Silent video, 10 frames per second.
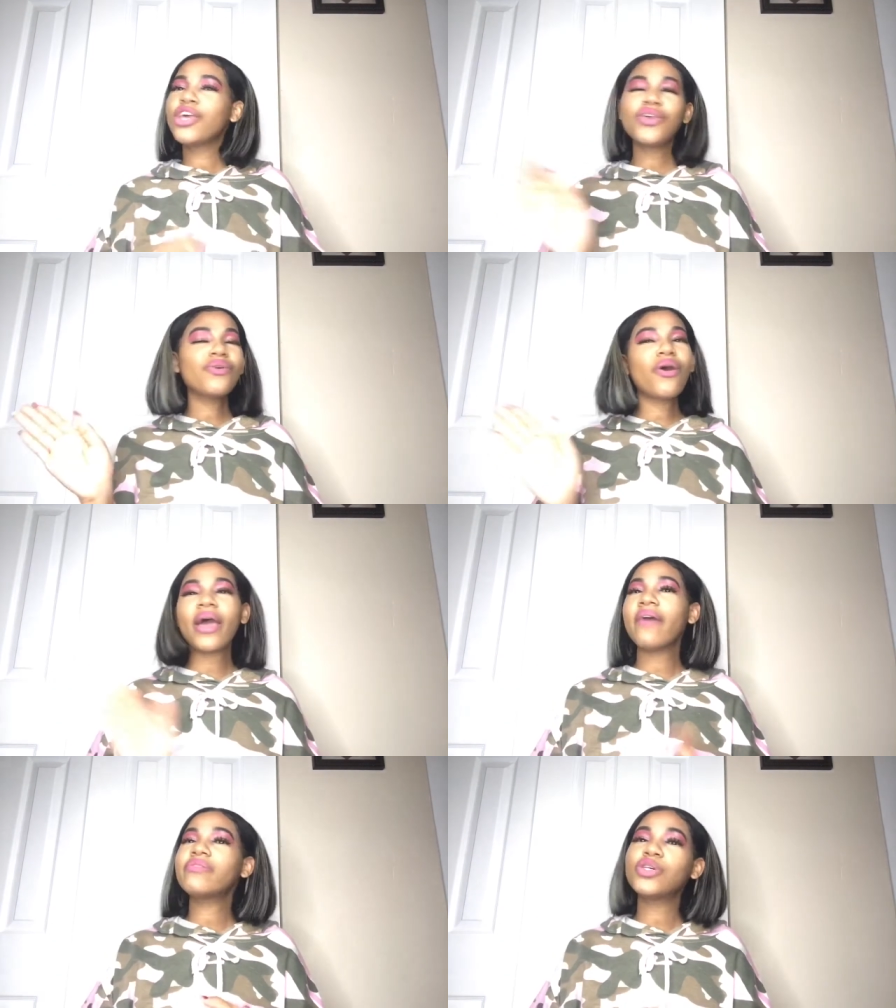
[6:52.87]
You don't
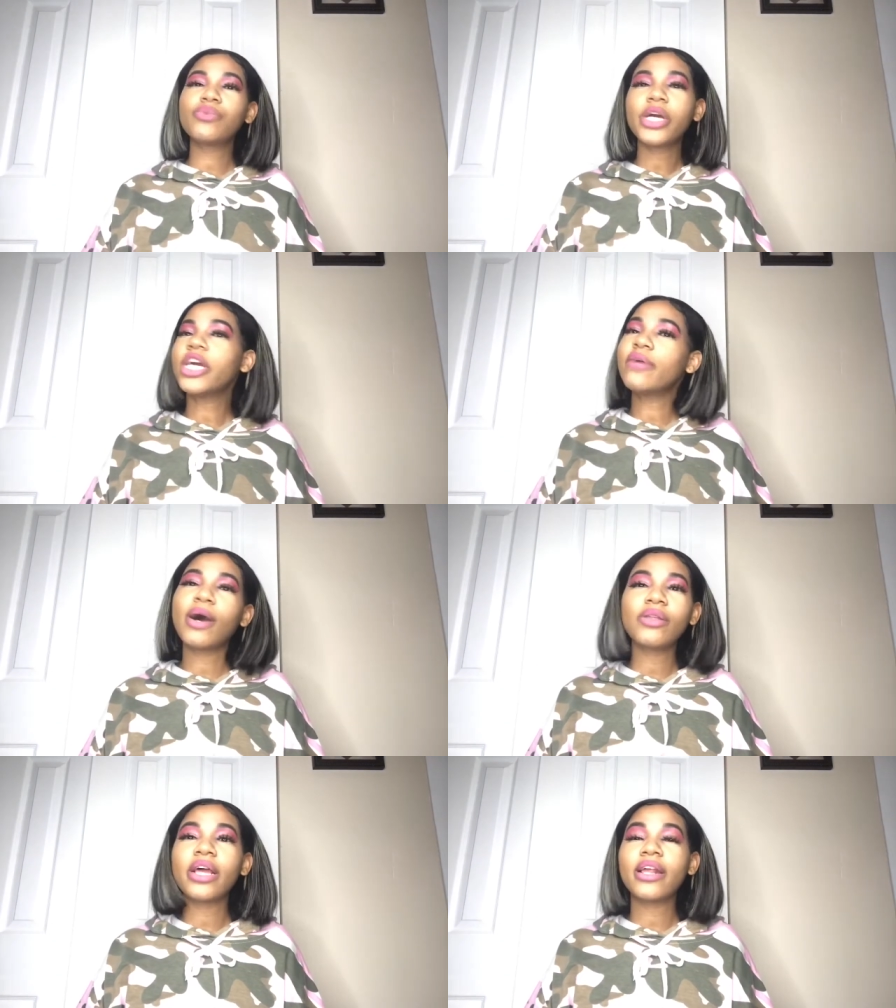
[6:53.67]
have to worry
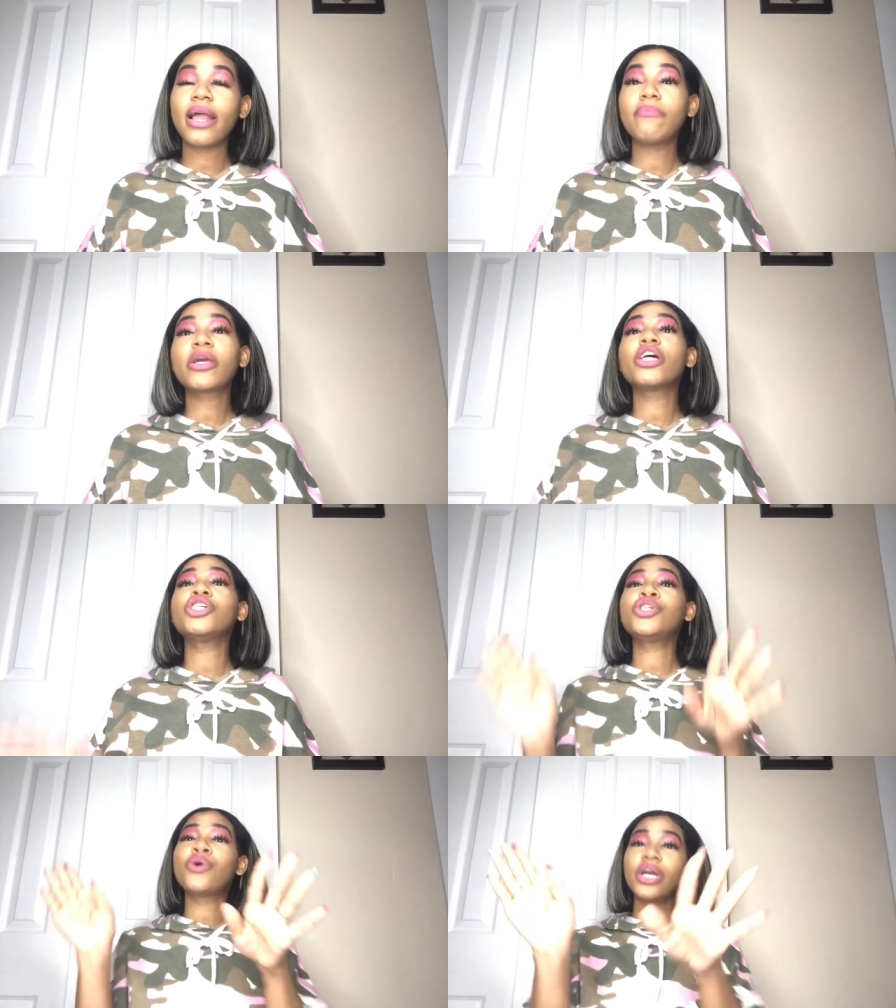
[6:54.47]
about none of that
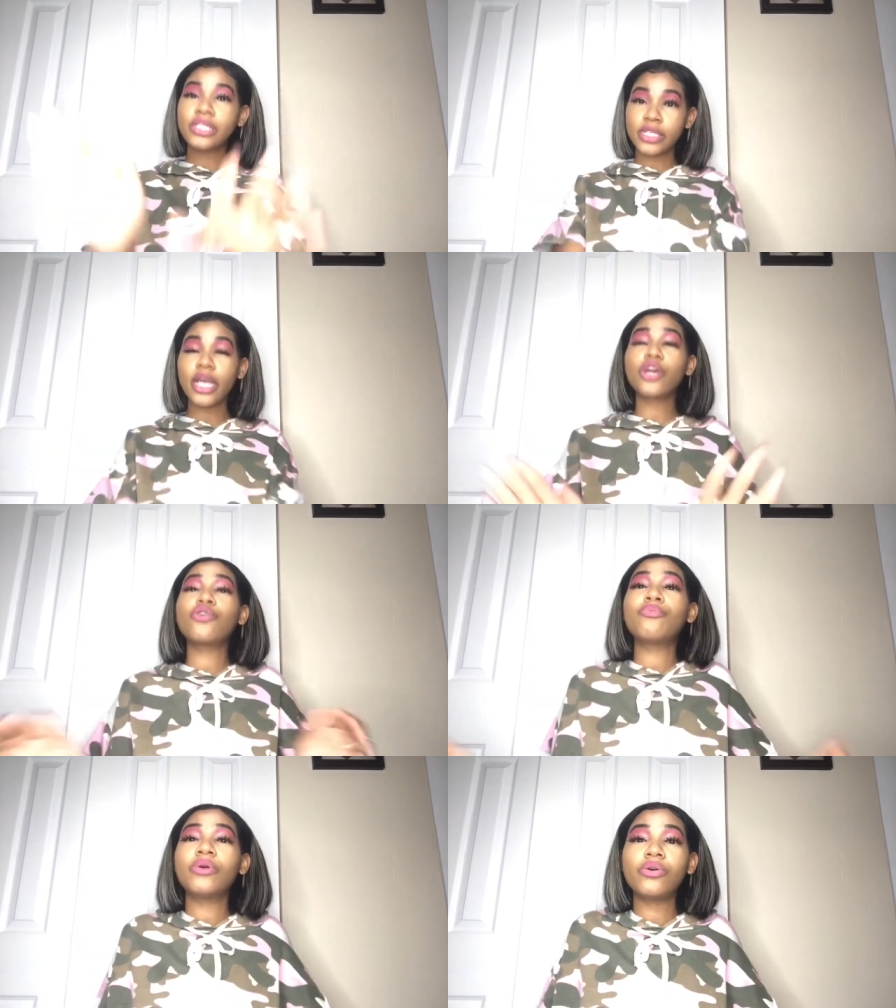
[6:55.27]
because you are
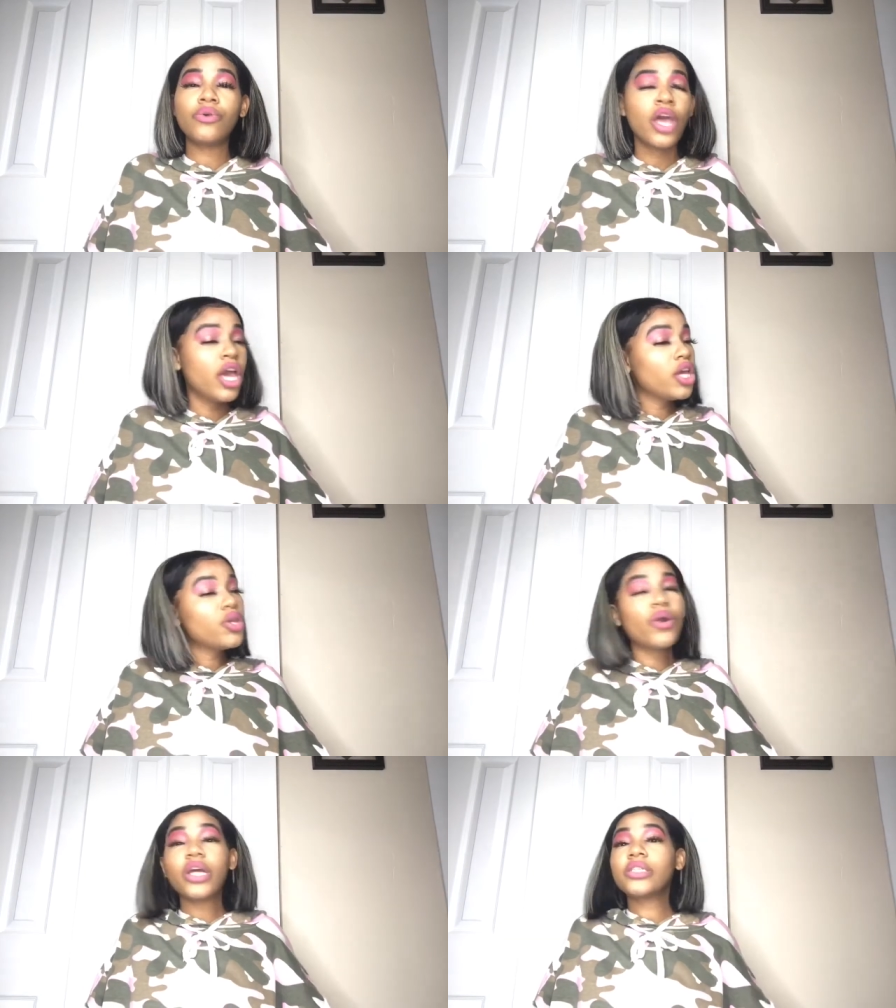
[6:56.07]
single, boo.
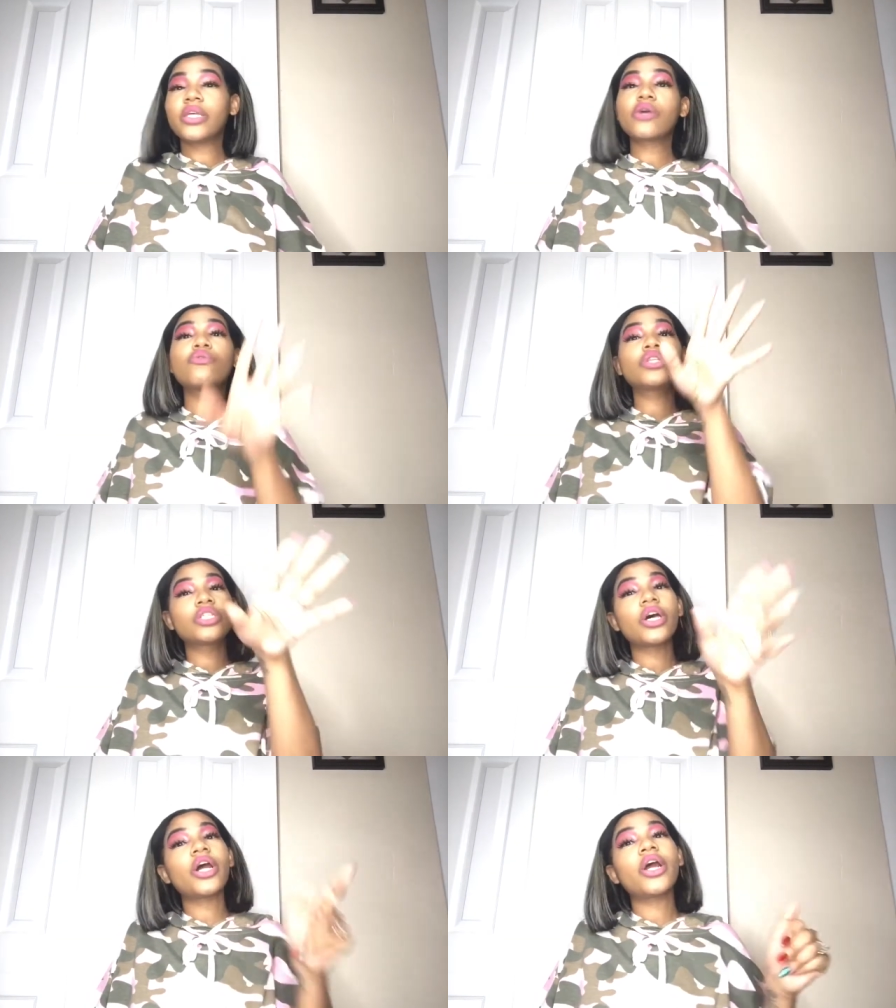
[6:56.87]
You are single,
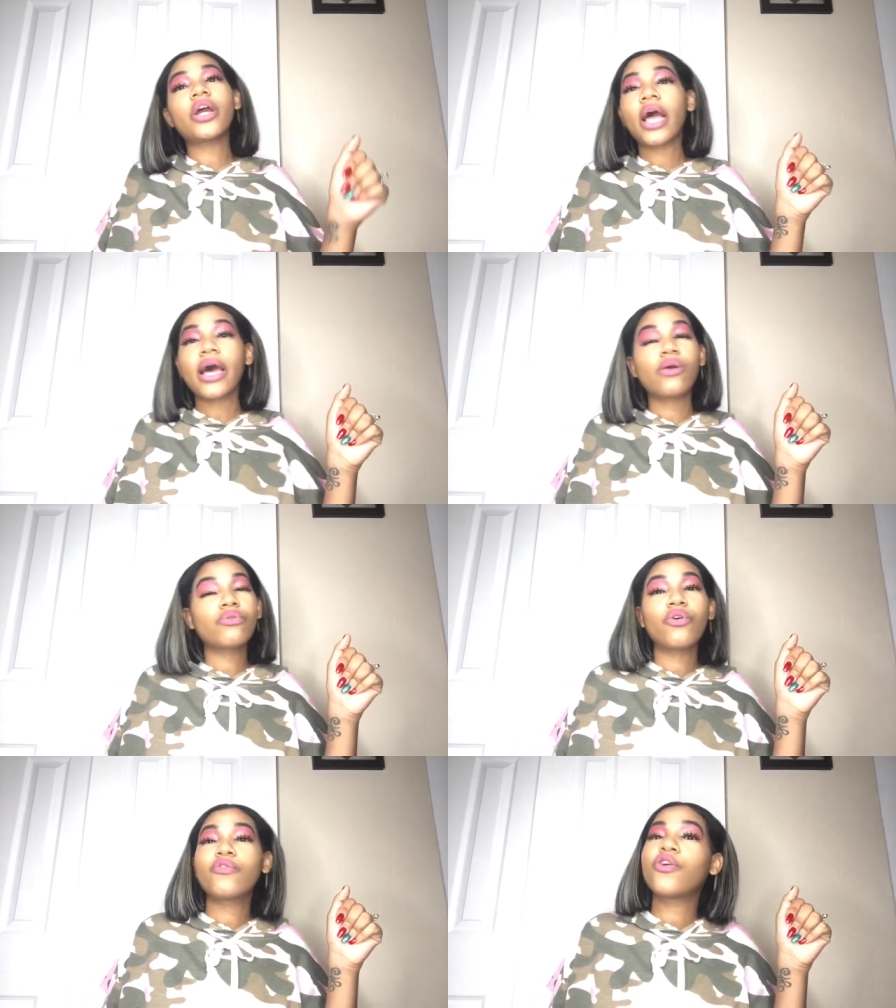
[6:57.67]
sir. I don't
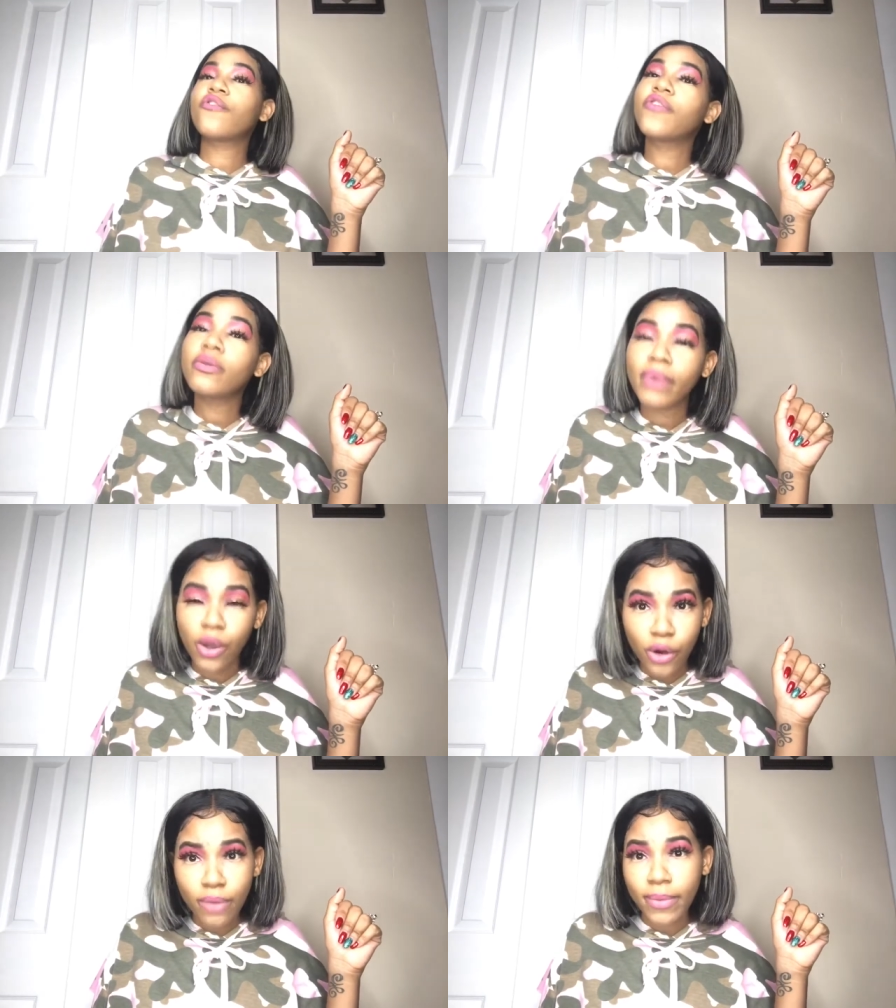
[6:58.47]
know if you're a
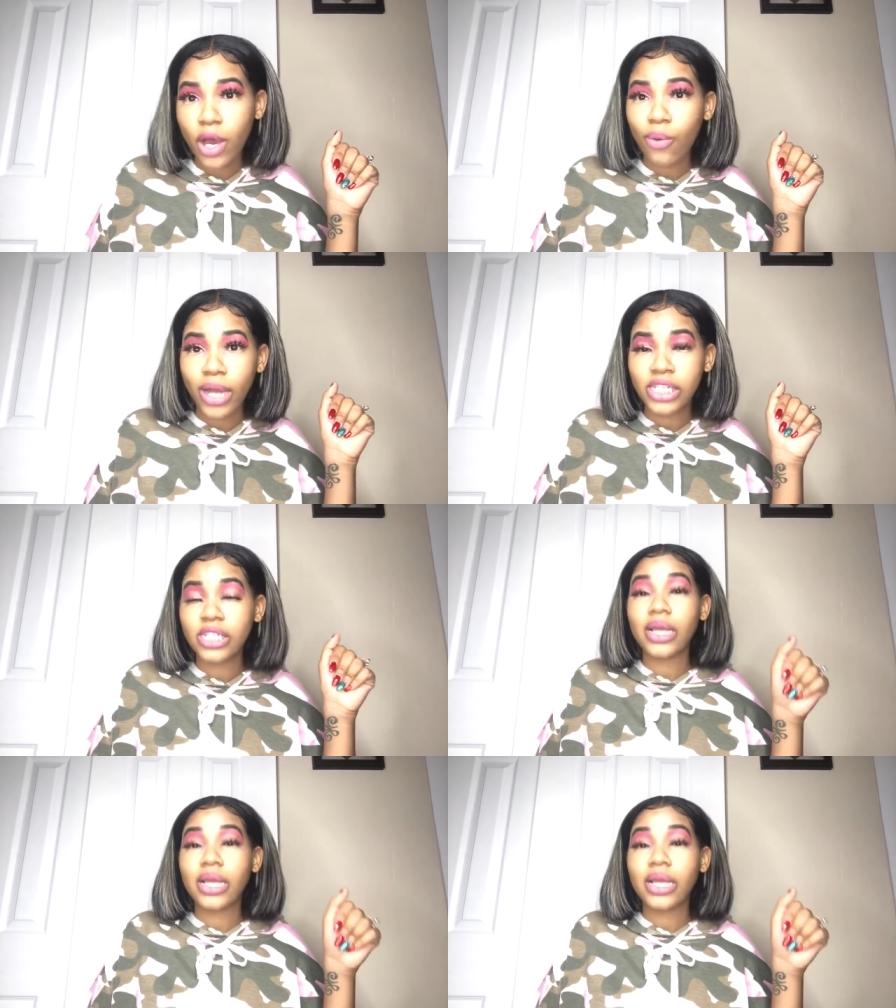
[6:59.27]
female or a male watching this.